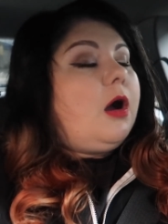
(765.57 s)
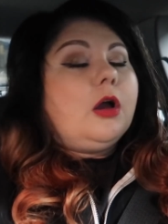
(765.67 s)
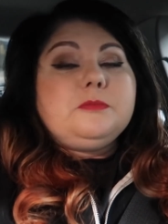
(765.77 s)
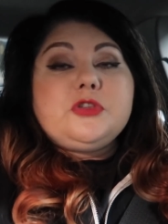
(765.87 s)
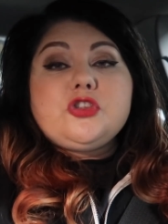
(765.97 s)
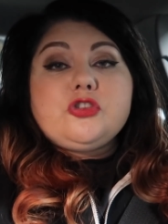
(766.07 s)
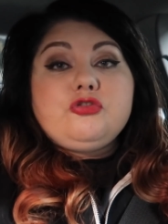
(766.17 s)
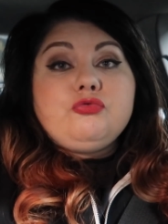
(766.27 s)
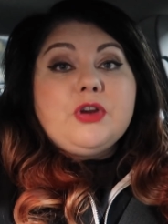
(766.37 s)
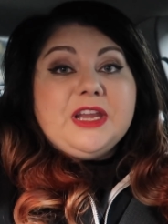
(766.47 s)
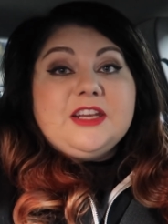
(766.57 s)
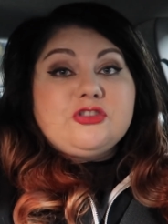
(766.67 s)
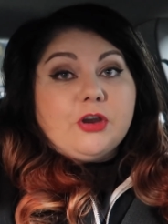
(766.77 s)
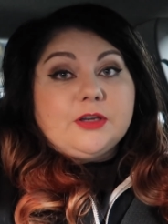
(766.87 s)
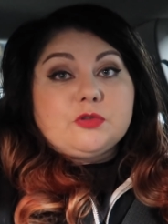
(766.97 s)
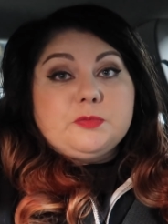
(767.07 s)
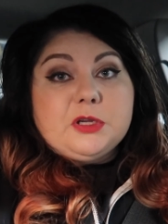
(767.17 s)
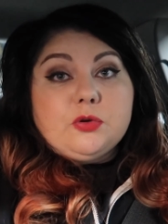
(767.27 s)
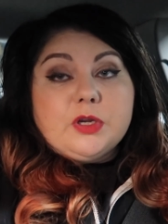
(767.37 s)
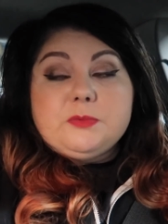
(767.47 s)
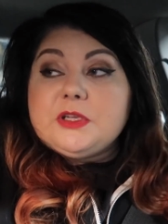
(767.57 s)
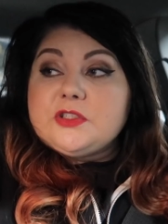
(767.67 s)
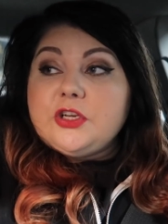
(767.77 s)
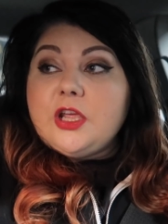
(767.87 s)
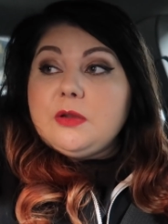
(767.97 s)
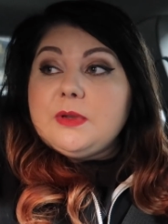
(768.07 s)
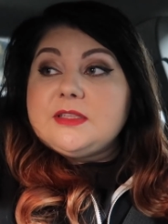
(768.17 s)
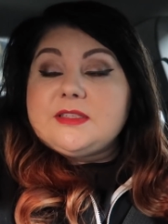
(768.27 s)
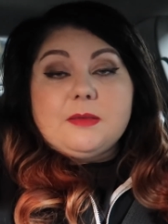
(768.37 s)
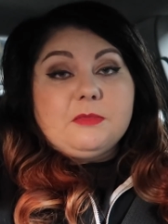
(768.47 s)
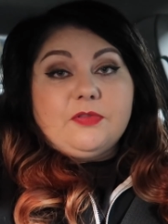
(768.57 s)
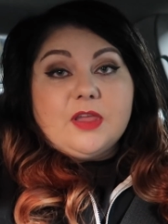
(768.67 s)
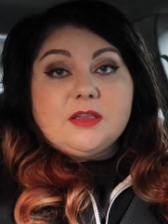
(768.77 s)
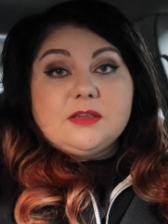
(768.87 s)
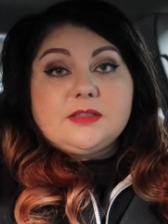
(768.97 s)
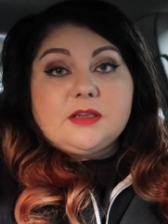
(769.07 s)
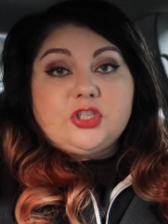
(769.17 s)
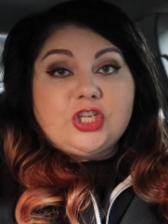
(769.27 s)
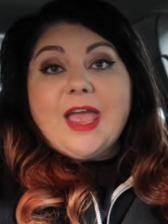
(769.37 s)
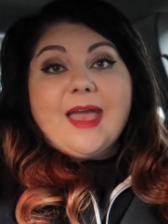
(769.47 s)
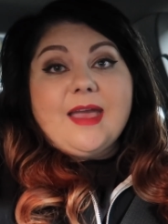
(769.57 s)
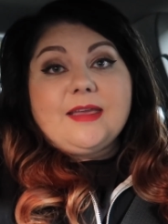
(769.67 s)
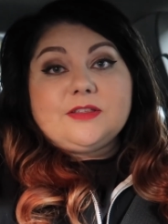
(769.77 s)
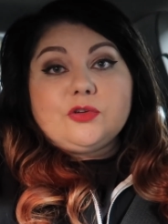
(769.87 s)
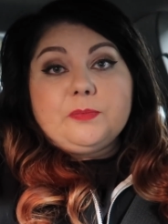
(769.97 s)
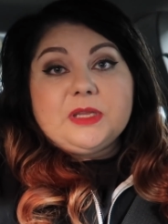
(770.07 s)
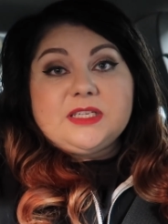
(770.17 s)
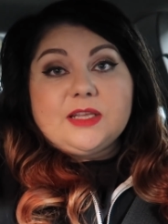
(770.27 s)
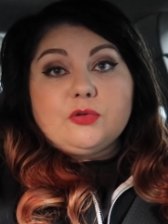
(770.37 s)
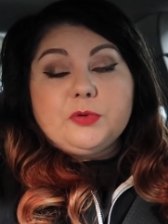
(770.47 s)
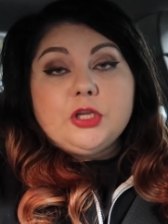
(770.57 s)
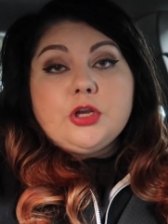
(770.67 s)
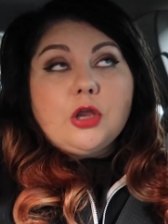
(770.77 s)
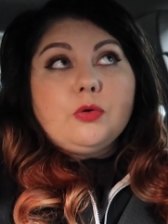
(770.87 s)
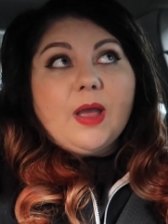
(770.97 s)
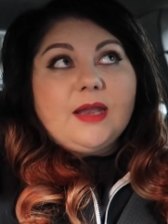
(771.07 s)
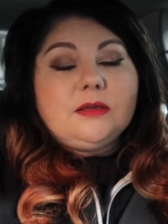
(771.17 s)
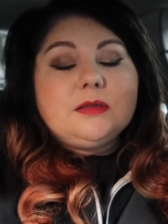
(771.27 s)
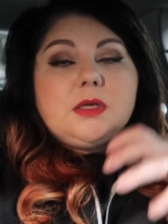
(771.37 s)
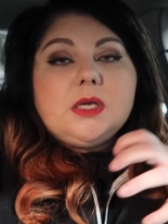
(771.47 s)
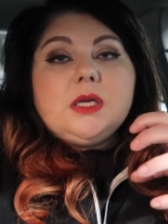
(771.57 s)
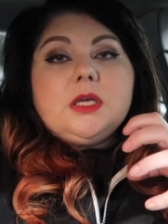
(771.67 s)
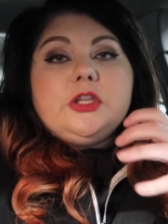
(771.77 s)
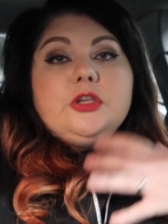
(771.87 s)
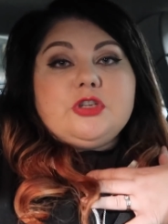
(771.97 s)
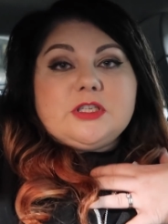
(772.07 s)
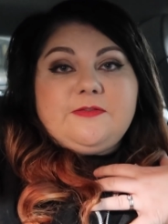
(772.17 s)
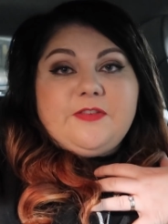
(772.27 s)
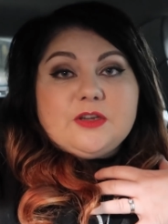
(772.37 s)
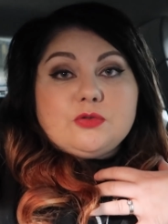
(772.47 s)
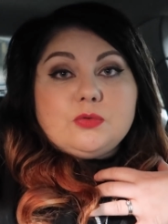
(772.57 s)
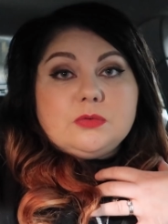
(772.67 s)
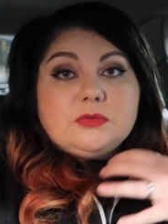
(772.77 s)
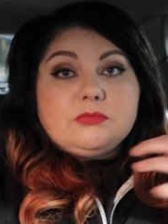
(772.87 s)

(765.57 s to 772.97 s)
I'm really trying not to be annoyed, because I know in the scheme of things a chair is not a big deal, but you know when you just feel